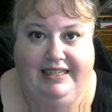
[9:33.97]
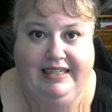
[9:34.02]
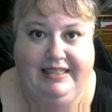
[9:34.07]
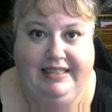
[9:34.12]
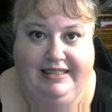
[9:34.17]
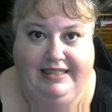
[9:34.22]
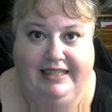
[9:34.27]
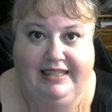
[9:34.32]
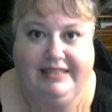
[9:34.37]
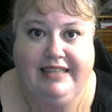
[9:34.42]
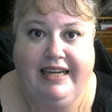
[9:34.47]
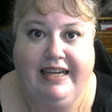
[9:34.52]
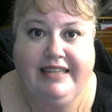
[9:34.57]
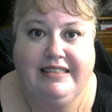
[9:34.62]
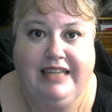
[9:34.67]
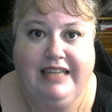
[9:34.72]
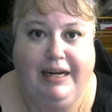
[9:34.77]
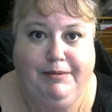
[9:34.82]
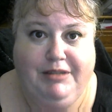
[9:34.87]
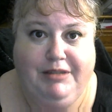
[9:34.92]
That takes
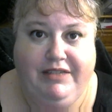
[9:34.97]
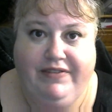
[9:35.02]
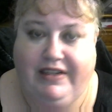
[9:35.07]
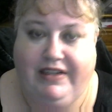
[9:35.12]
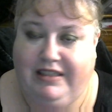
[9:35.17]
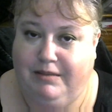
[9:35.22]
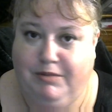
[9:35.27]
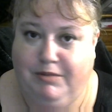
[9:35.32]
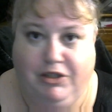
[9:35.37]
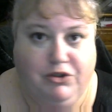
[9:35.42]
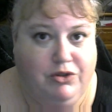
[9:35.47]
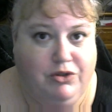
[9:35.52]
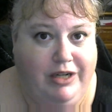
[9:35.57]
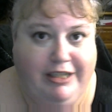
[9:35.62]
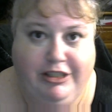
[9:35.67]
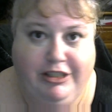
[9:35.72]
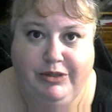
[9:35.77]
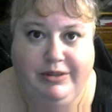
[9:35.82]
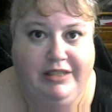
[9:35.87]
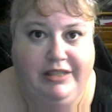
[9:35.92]
time to develop. Don't try to
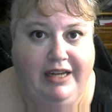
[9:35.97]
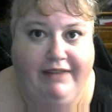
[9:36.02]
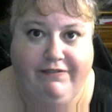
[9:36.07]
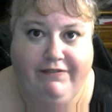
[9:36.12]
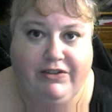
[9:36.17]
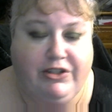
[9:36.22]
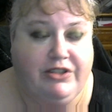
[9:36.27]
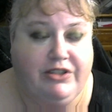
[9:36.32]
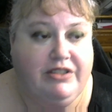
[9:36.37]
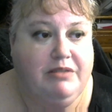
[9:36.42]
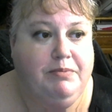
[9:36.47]
do it at first,